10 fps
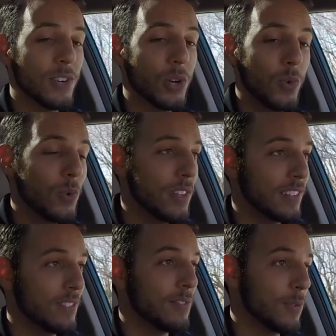are cool,
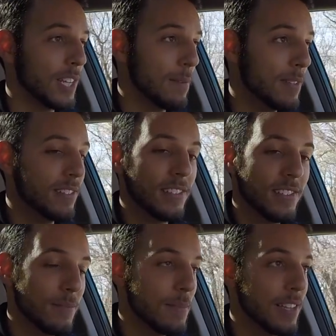this infotainment
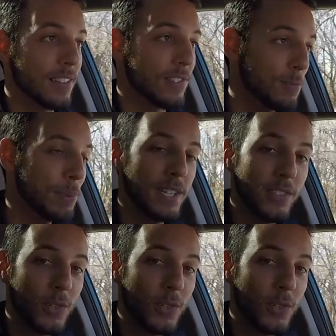system, it's a split